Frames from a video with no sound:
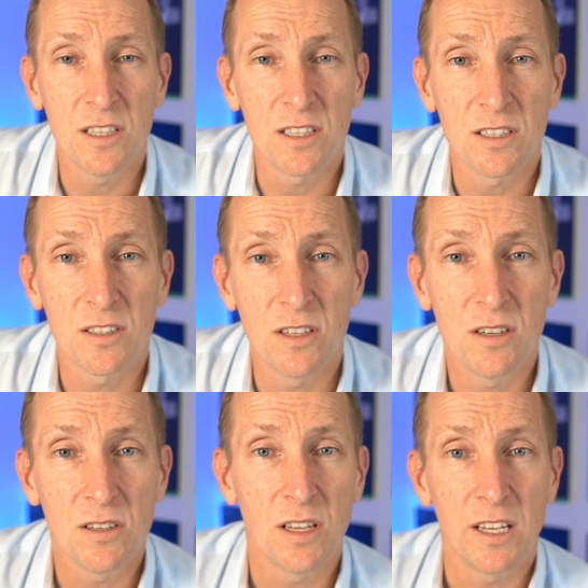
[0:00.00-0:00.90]
the
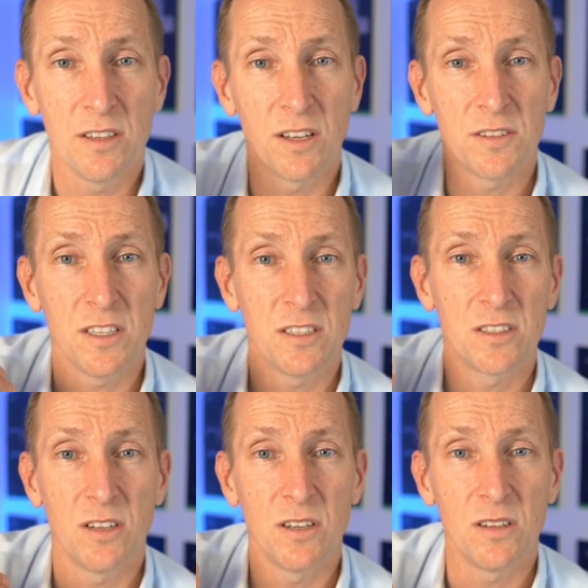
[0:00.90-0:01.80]
external and not the
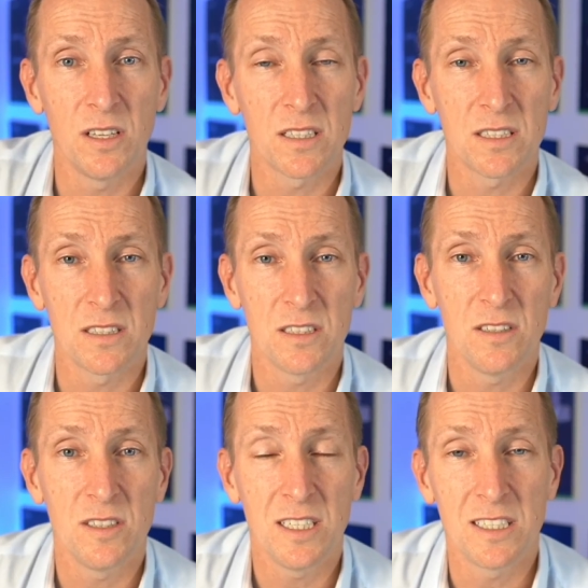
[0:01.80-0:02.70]
internal lessons that
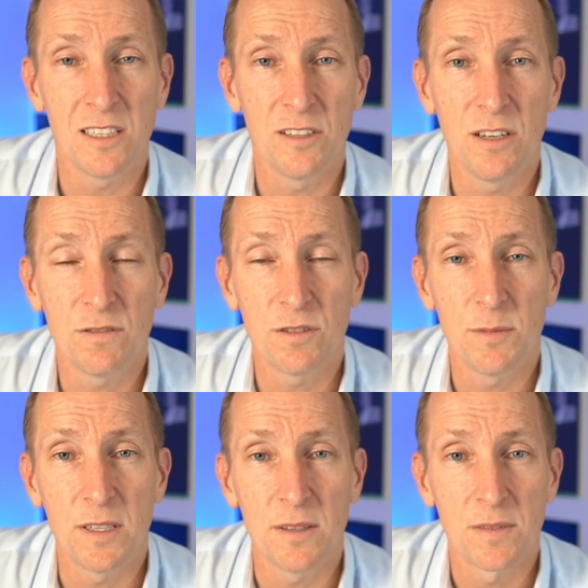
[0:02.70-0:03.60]
you need to learn from
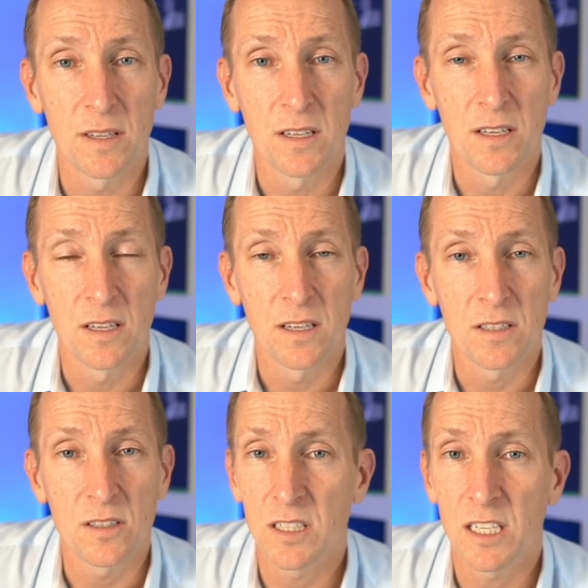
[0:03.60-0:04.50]
it.
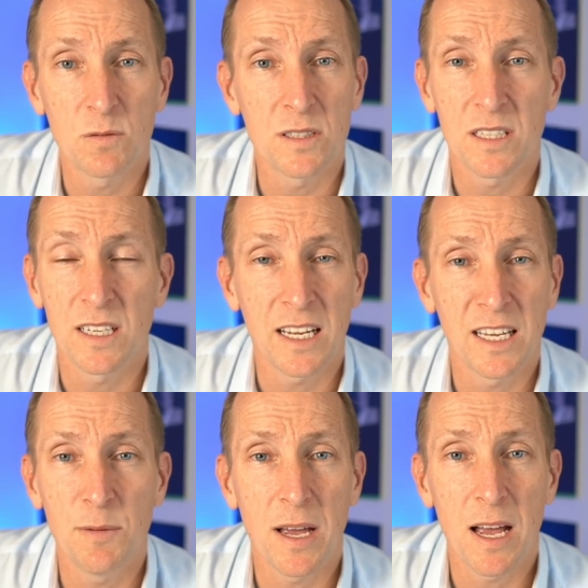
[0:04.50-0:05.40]
So guess what's going to
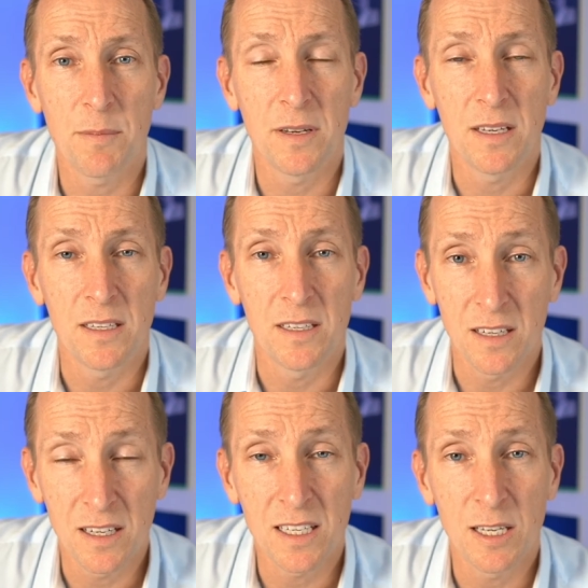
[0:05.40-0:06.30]
keep happening? You're
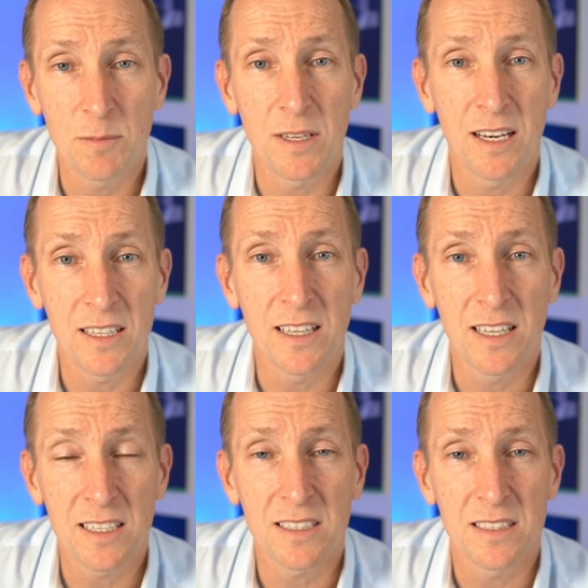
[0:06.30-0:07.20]
going to keep getting the
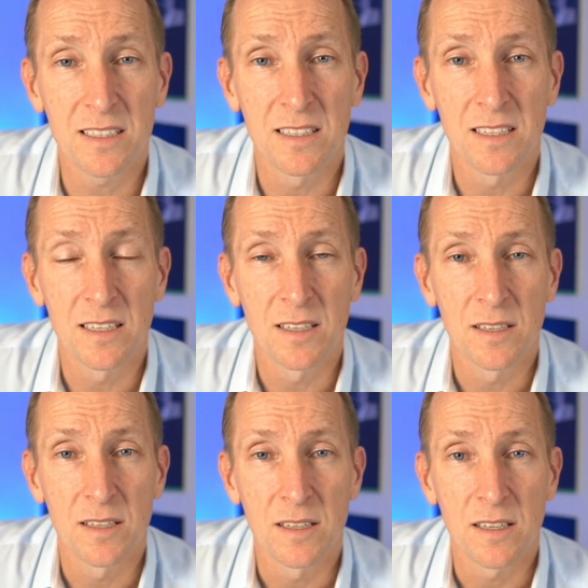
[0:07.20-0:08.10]
lesson.
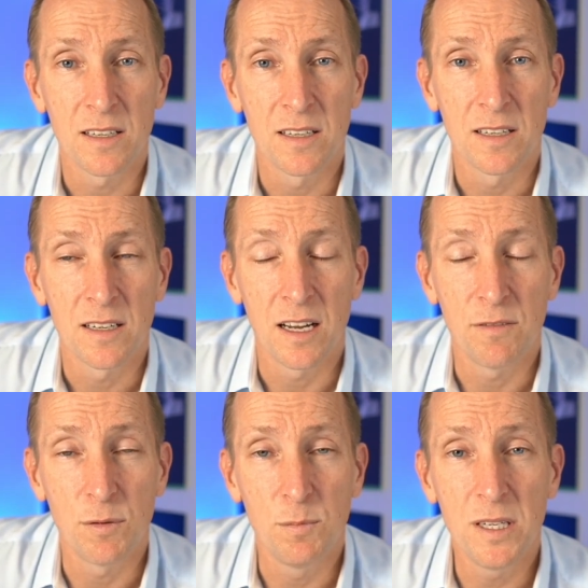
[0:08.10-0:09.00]
And
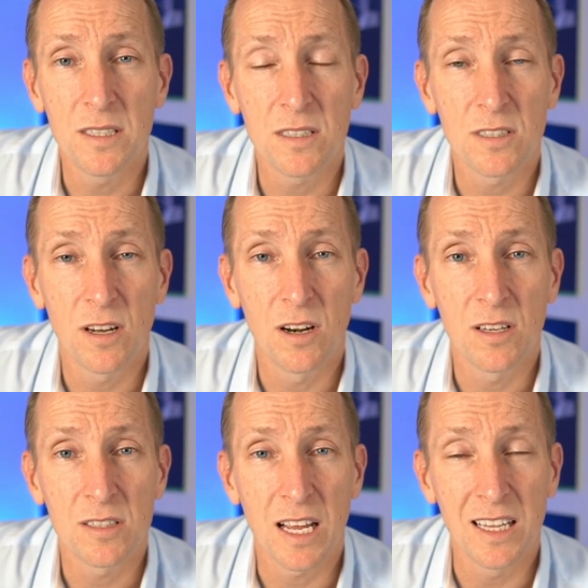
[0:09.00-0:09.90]
for business
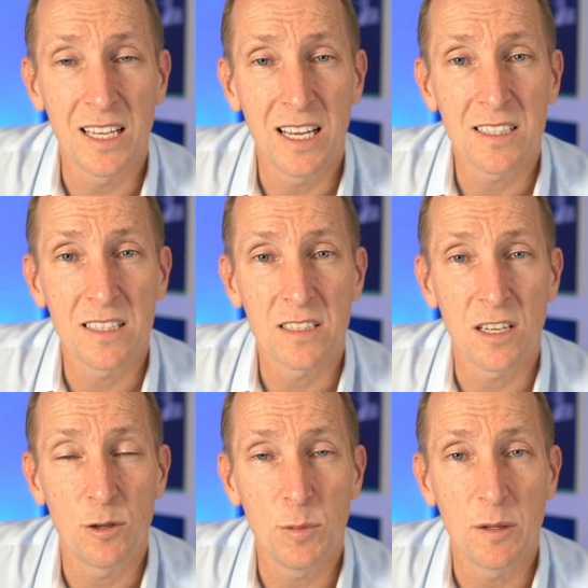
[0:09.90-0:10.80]
owners, that lesson is
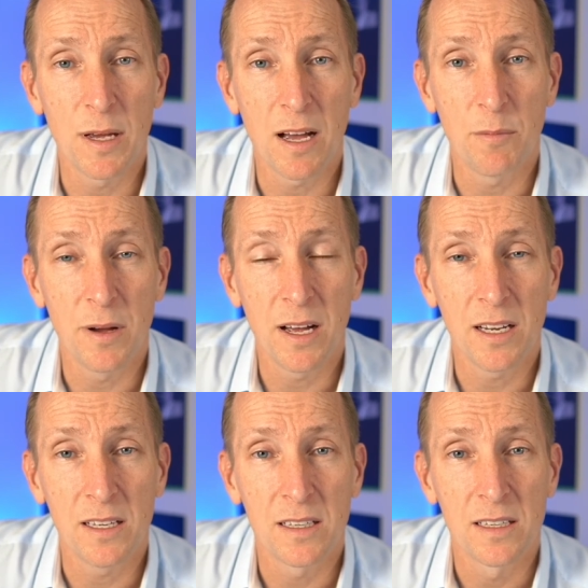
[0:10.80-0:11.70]
going to be about
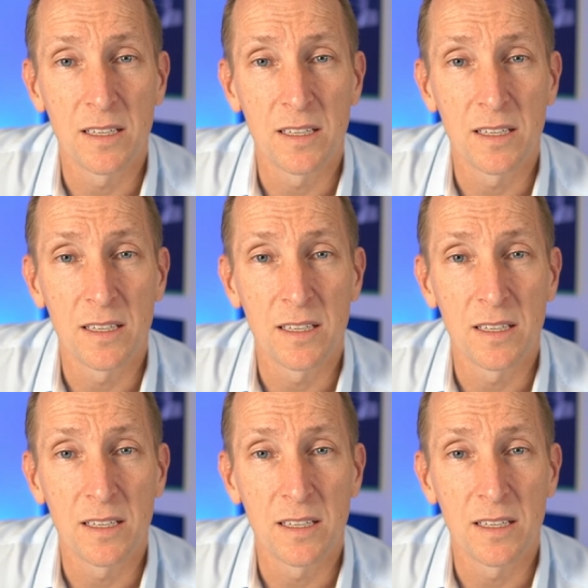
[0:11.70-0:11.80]
money.